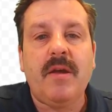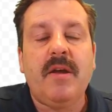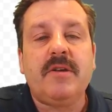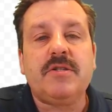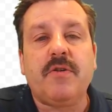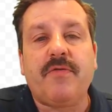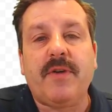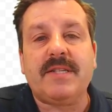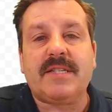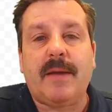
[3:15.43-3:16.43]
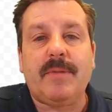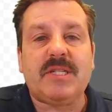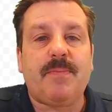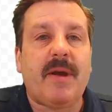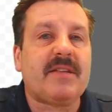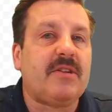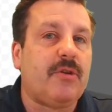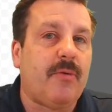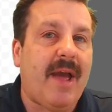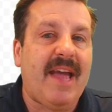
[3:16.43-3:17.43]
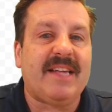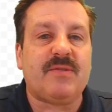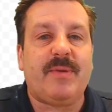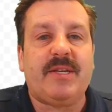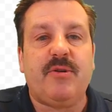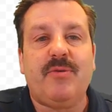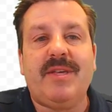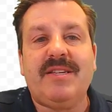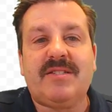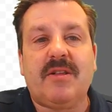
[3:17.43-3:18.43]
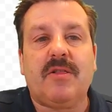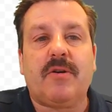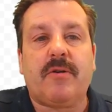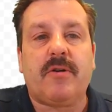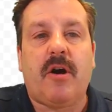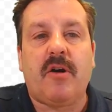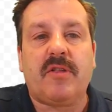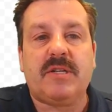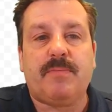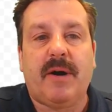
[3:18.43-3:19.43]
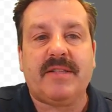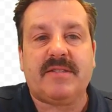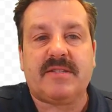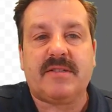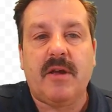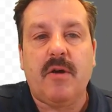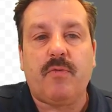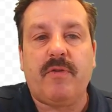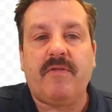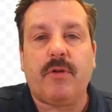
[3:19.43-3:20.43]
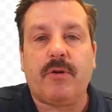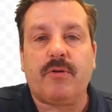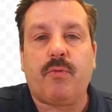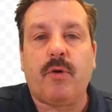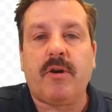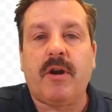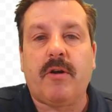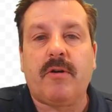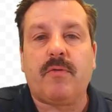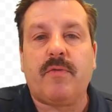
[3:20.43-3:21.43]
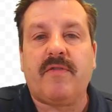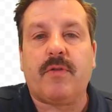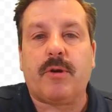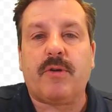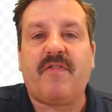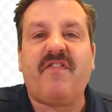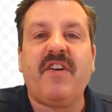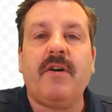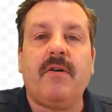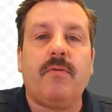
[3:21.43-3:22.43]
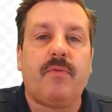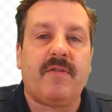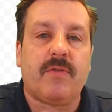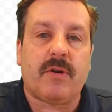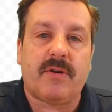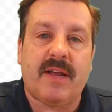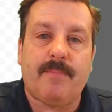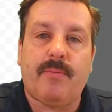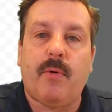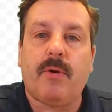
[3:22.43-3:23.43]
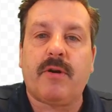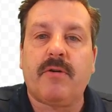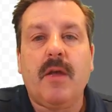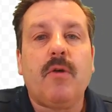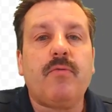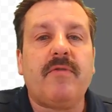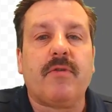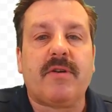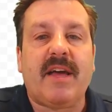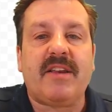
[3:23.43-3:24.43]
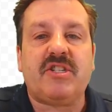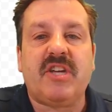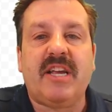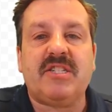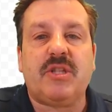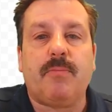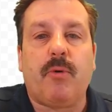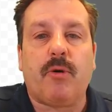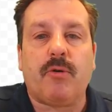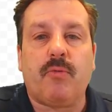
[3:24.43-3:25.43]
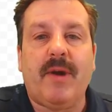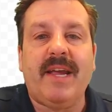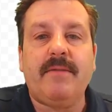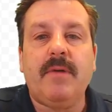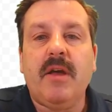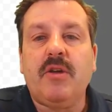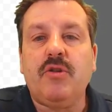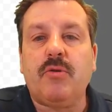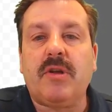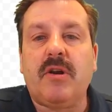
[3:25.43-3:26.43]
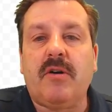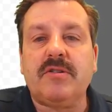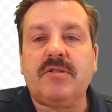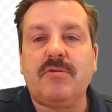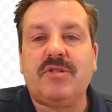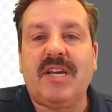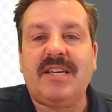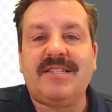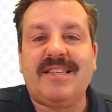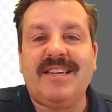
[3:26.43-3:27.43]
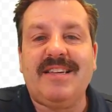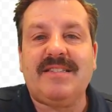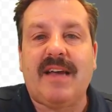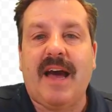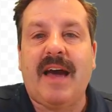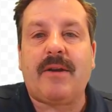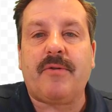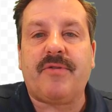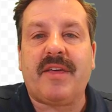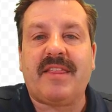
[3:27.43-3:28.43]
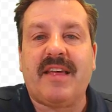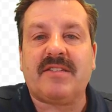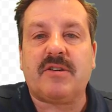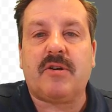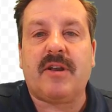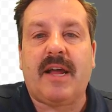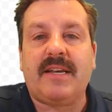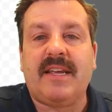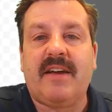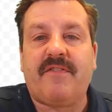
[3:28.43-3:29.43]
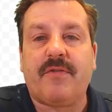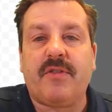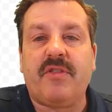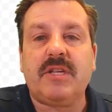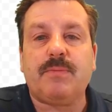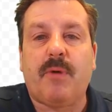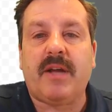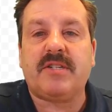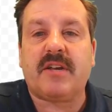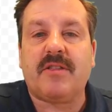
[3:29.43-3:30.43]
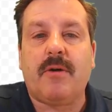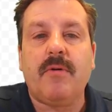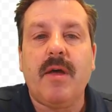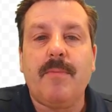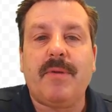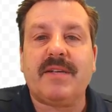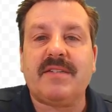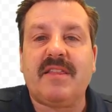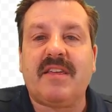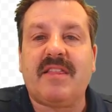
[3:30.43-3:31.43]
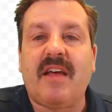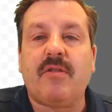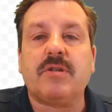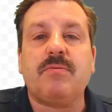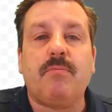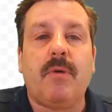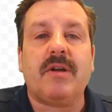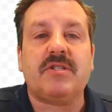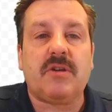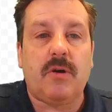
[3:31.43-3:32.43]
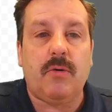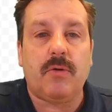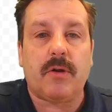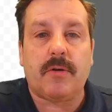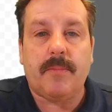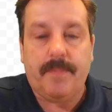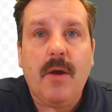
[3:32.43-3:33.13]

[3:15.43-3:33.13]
So friends, I'm expecting you as we do these to learn all these buttons. We've learned word art, we've learned fill, we've learned border, we've learned how to change the border weight. You can also change these. I don't think that's a good idea for this project though, because I think that looks much cooler.